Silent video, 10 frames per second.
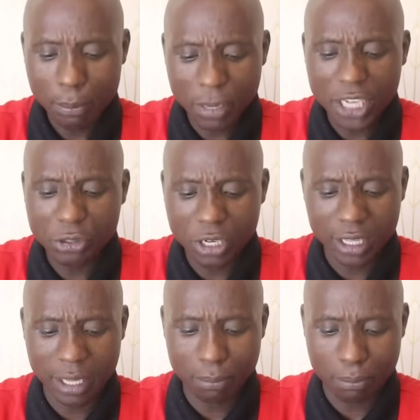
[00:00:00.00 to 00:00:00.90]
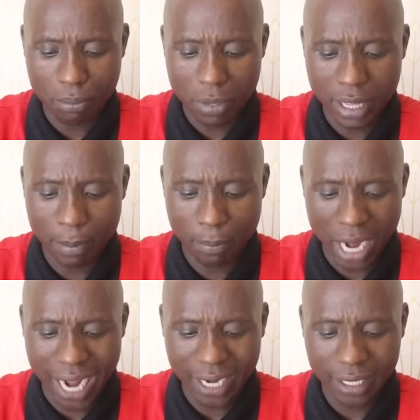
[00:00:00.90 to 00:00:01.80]
Please read the
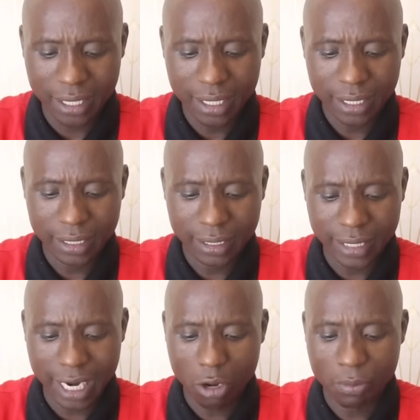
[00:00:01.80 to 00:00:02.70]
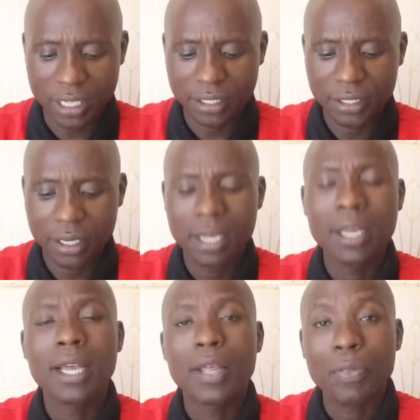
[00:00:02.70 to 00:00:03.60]
Black Jacobins,
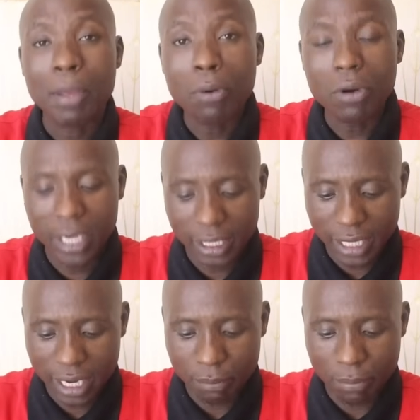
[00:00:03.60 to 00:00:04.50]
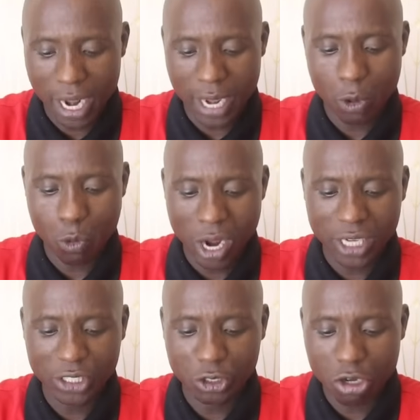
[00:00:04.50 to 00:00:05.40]
the book written by
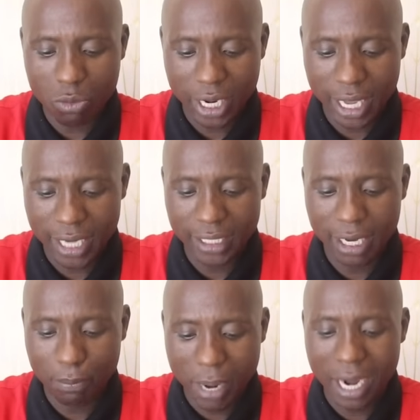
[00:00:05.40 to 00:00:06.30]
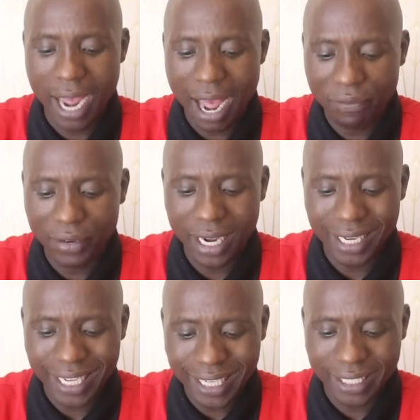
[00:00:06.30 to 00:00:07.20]
once Jomo Kenyatta
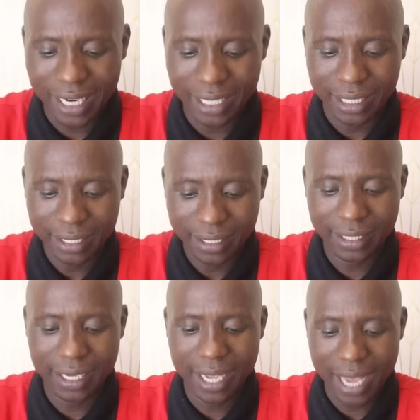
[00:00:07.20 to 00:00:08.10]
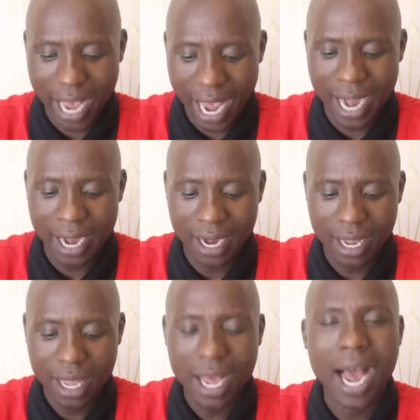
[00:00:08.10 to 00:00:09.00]
Pan-African Italy,
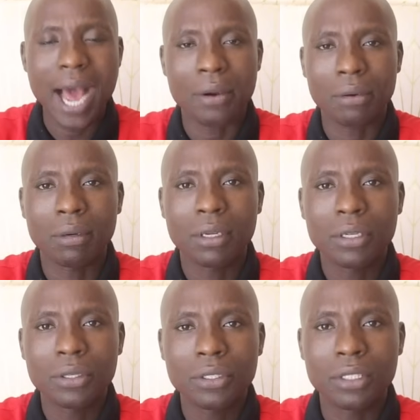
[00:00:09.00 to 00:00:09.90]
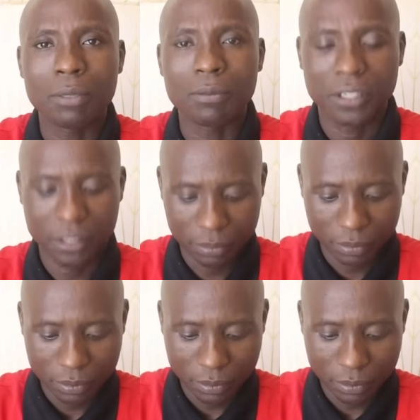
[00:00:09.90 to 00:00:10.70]
C.L.R. James.